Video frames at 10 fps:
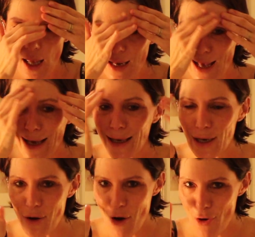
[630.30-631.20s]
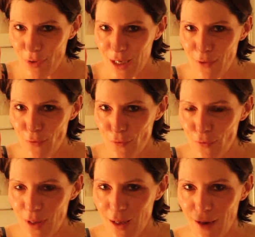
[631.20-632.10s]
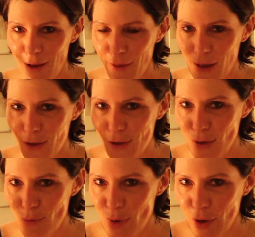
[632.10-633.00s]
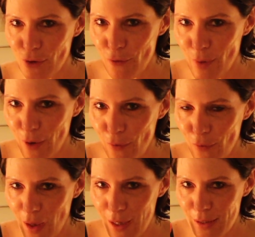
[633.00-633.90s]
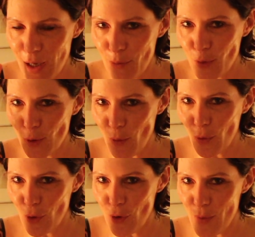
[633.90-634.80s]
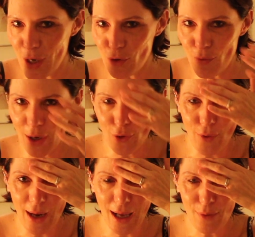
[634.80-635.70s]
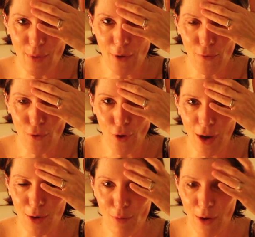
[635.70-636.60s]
and I can already feel that some part of my face absorb the gommage right away, like my forehead.